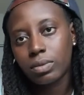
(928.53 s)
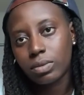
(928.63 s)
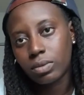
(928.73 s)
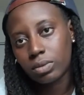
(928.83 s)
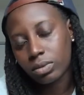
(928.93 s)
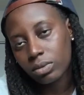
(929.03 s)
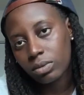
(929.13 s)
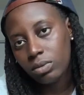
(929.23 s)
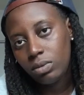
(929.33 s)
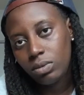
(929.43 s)

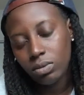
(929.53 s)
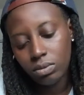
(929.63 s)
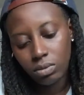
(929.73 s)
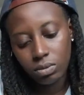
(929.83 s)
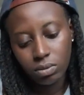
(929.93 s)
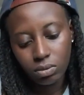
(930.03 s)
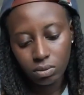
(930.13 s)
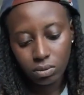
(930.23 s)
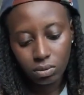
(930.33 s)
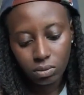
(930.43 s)

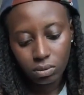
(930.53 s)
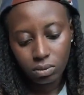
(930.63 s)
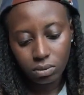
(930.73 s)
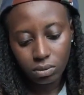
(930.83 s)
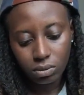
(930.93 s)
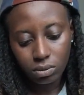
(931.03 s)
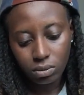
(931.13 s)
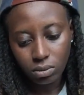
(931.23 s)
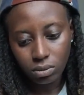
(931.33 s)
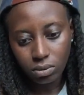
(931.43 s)

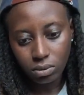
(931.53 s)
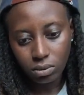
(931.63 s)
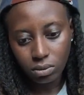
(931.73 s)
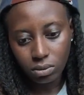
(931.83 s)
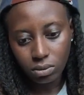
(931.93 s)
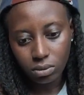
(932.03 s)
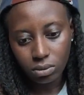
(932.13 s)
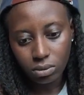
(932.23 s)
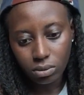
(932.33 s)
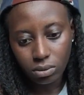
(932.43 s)

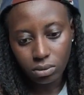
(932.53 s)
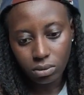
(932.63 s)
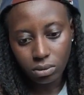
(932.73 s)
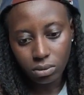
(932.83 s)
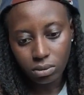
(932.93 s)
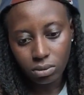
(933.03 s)
No words are spoken by the person on screen.